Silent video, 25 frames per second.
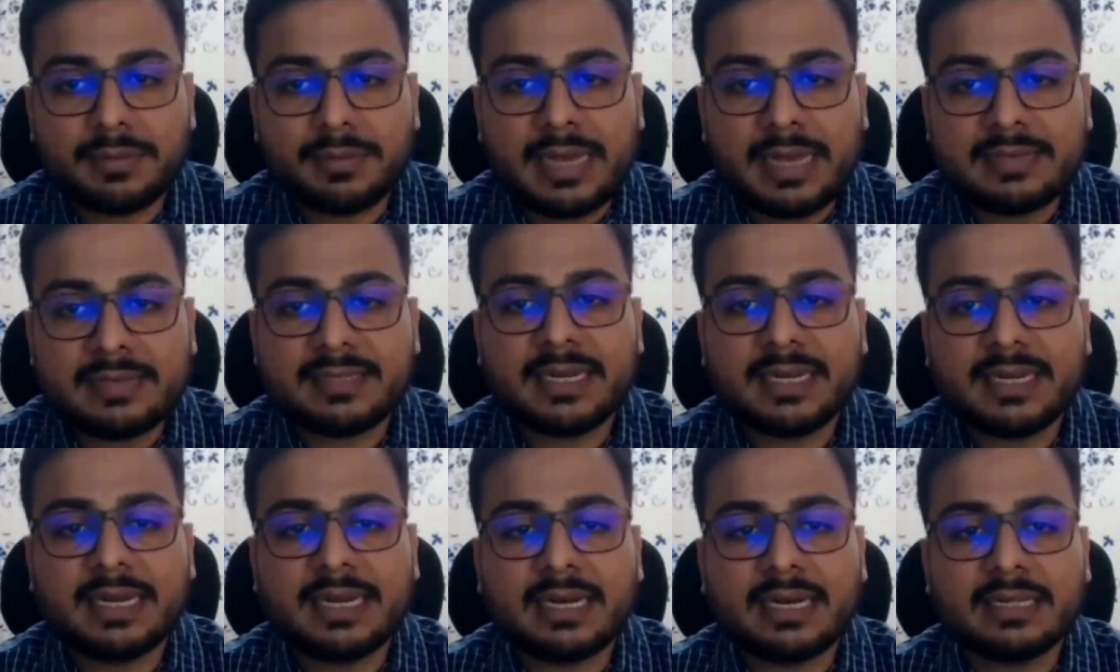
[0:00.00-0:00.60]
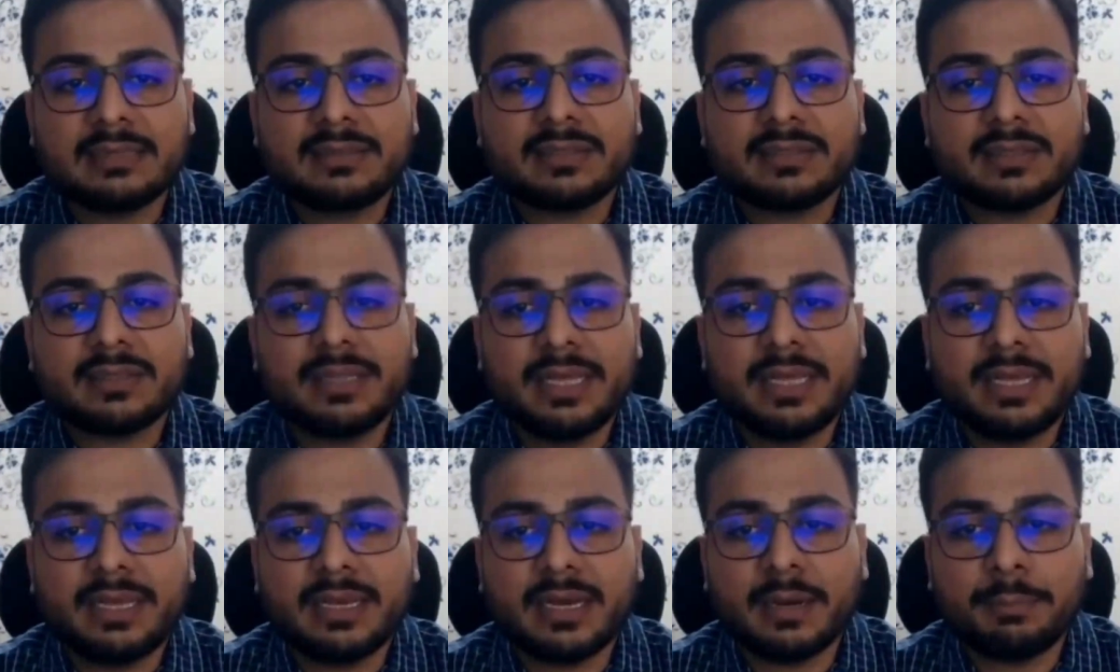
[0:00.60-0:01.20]
as regards
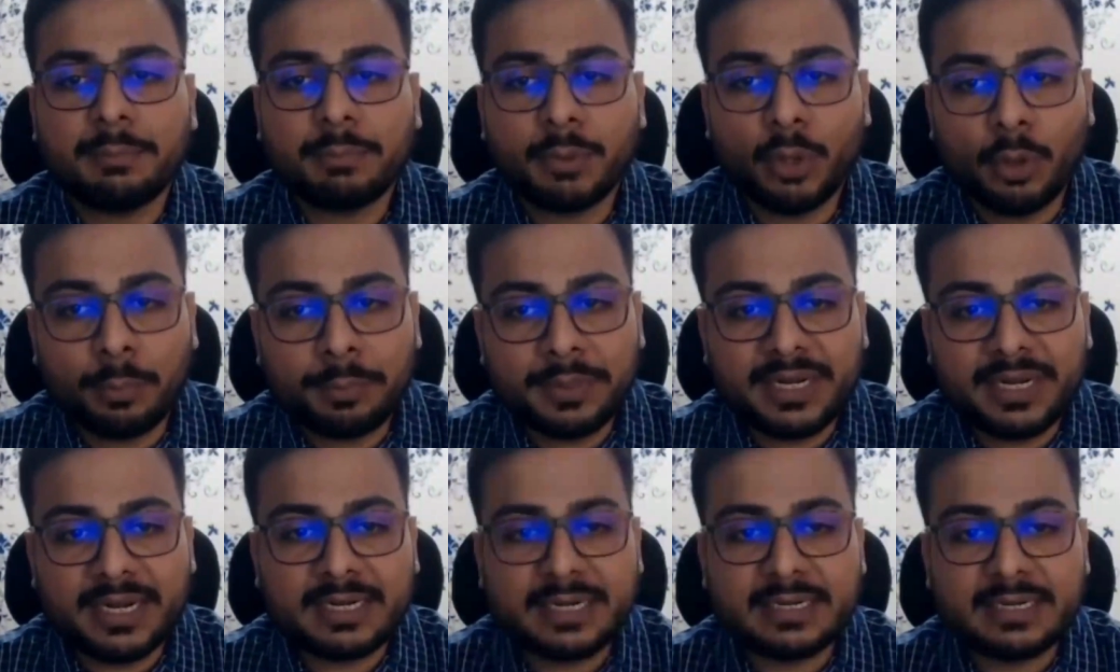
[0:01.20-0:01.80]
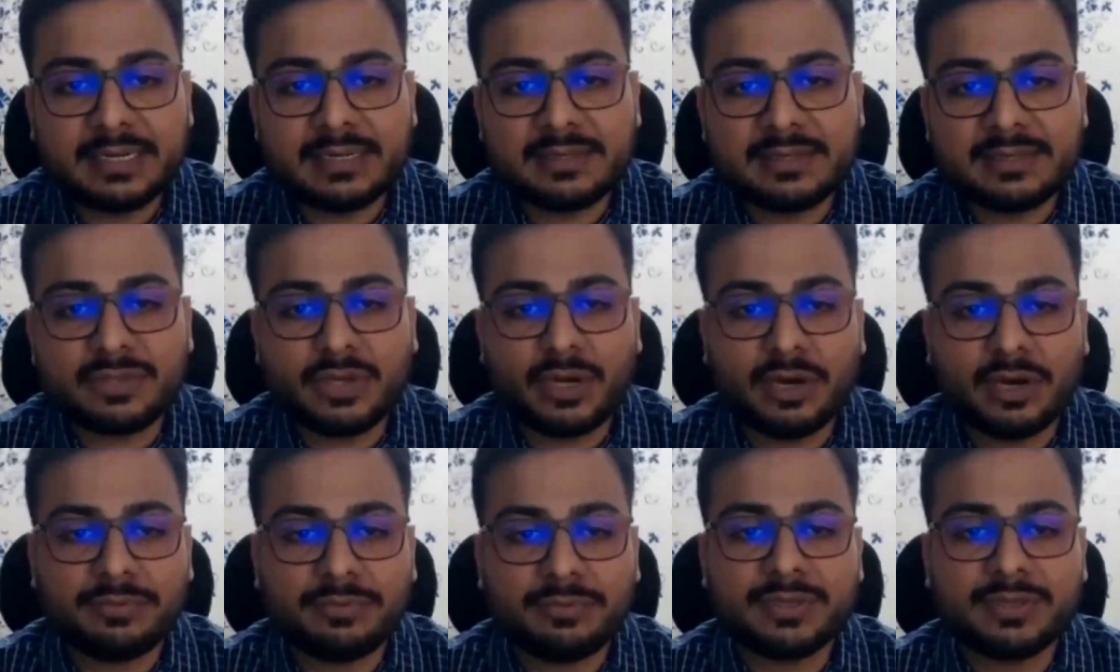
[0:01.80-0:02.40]
the appropriateness
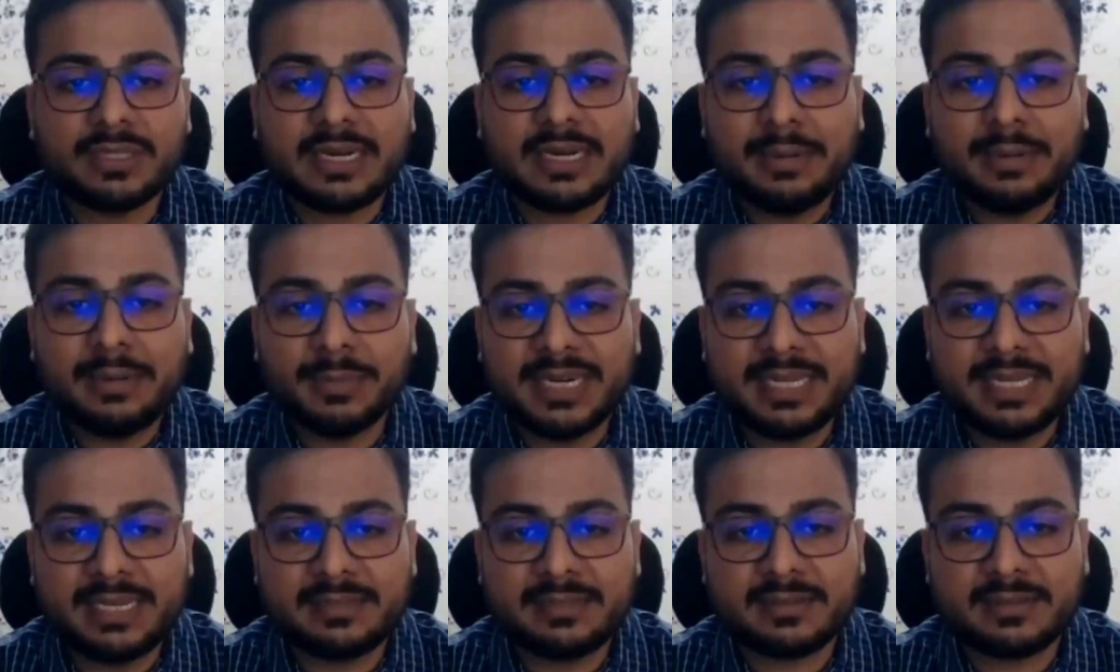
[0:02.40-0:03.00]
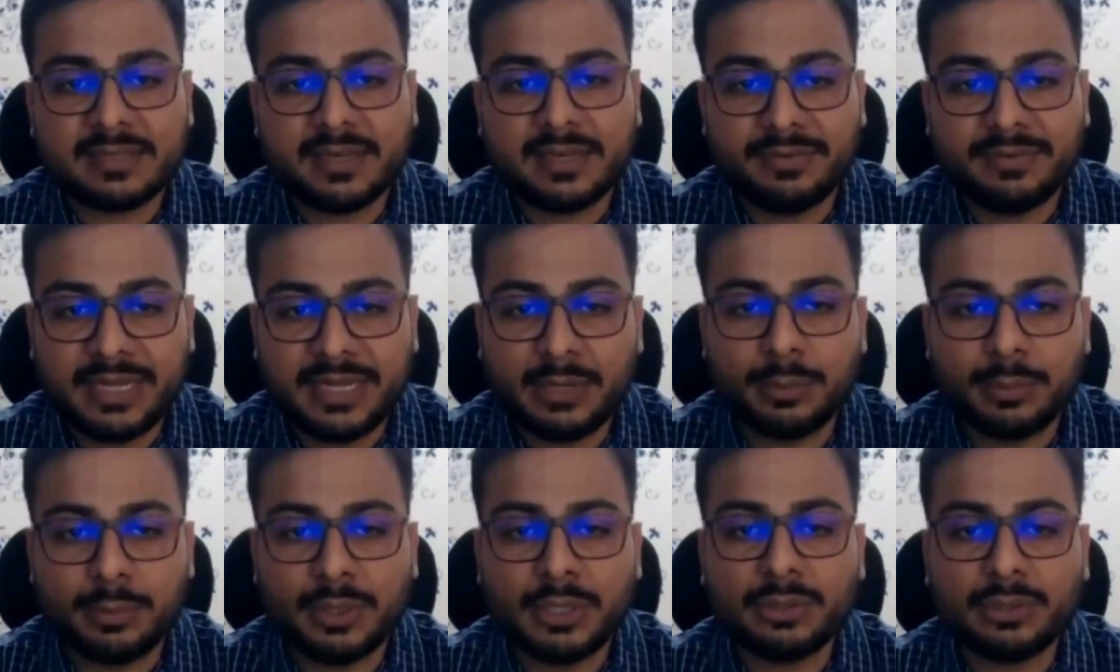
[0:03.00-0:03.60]
of the remedies
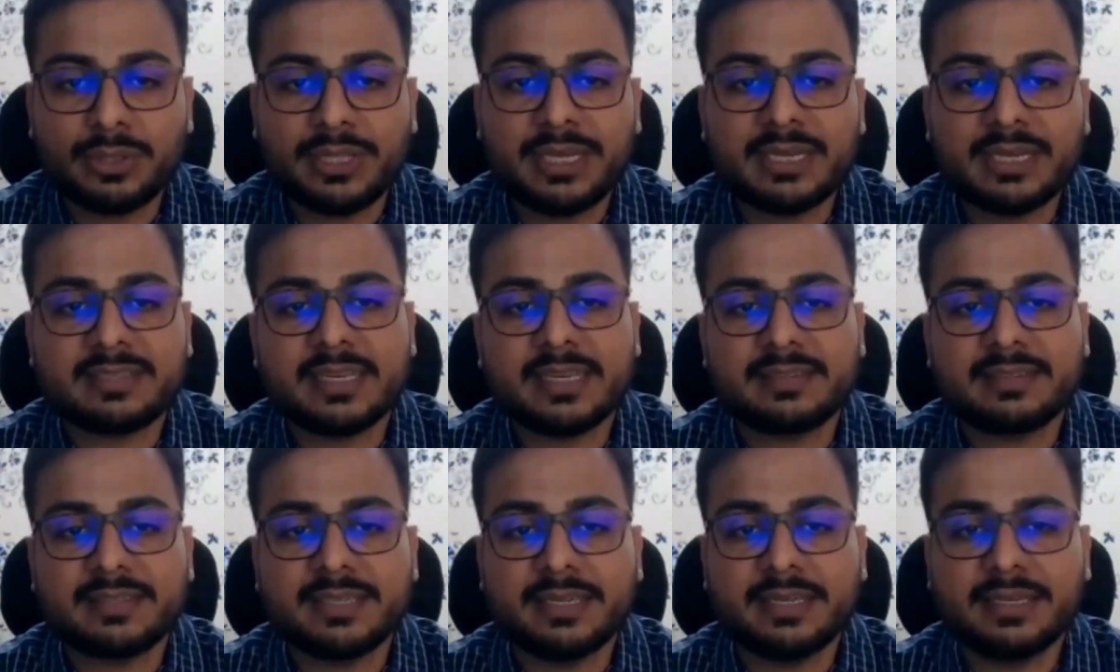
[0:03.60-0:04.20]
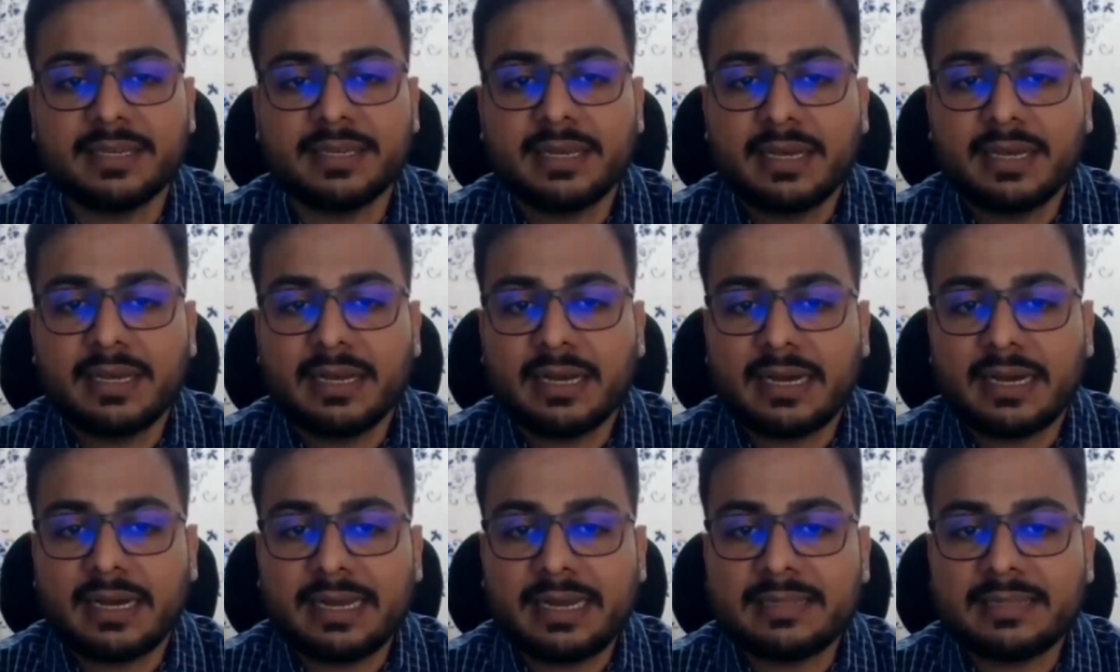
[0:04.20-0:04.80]
available to the assessee
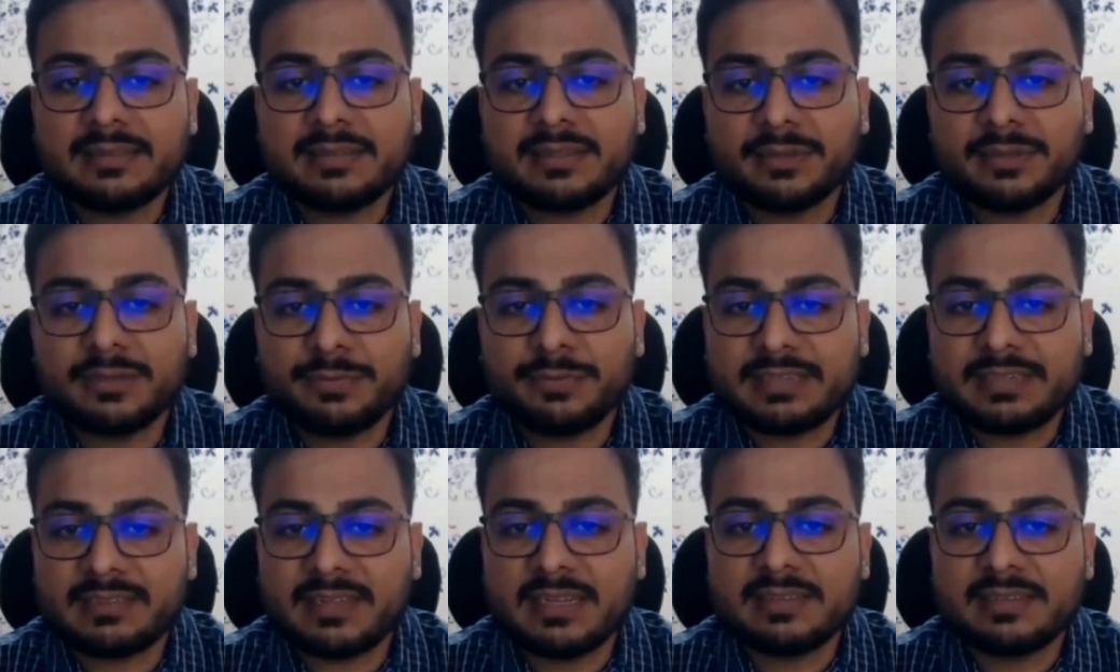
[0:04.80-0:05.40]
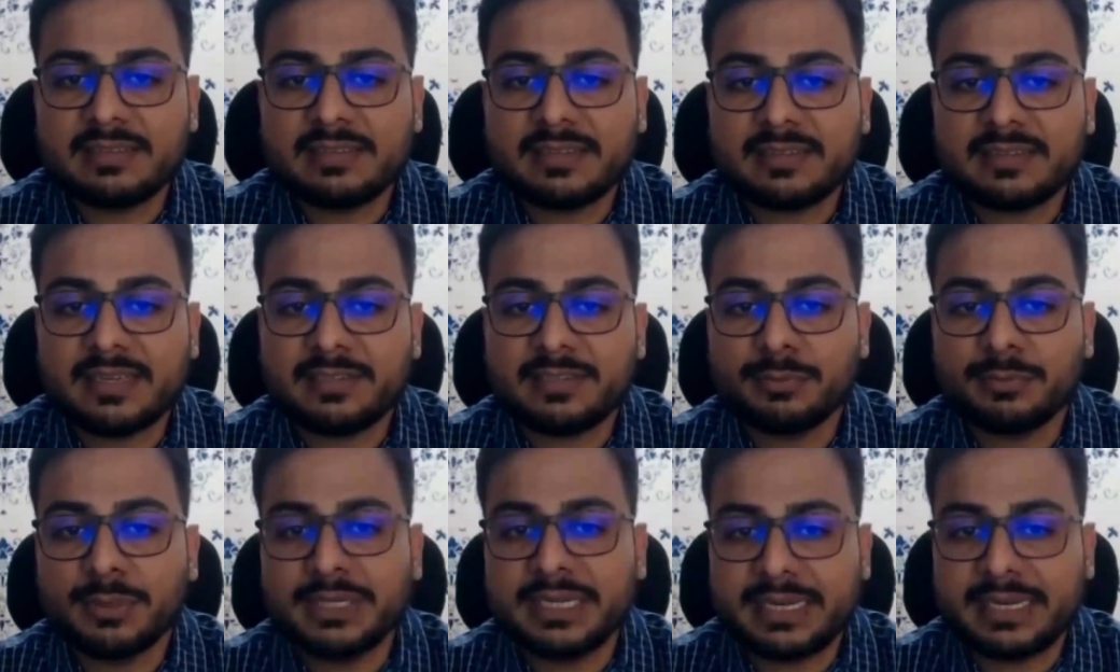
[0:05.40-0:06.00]
against the faceless
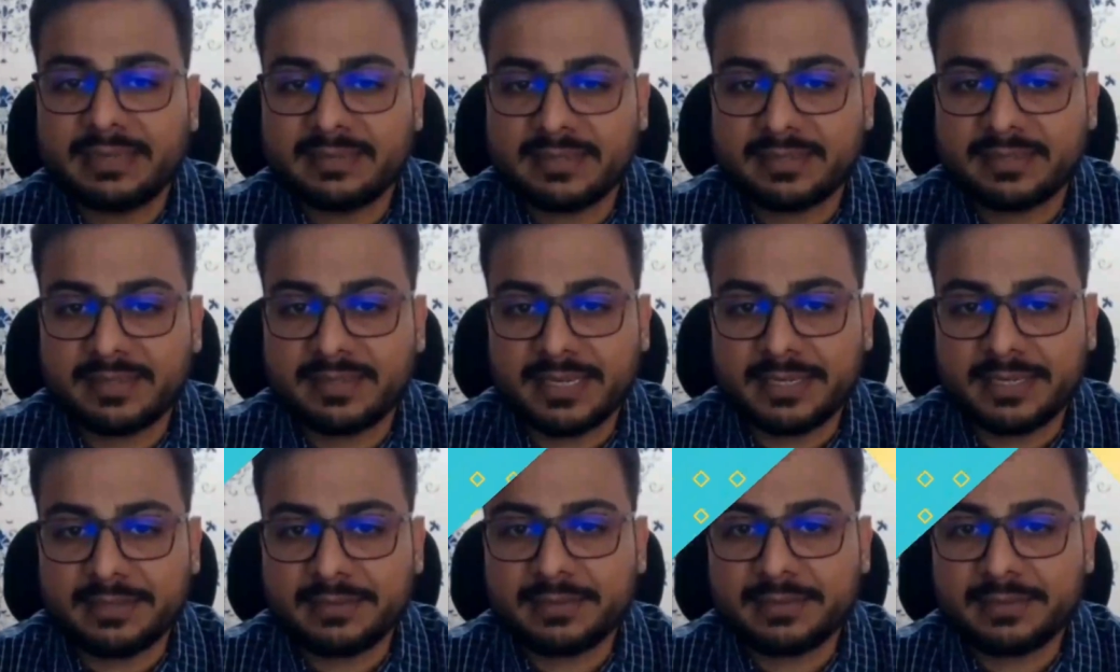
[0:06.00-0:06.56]
assessment exercise?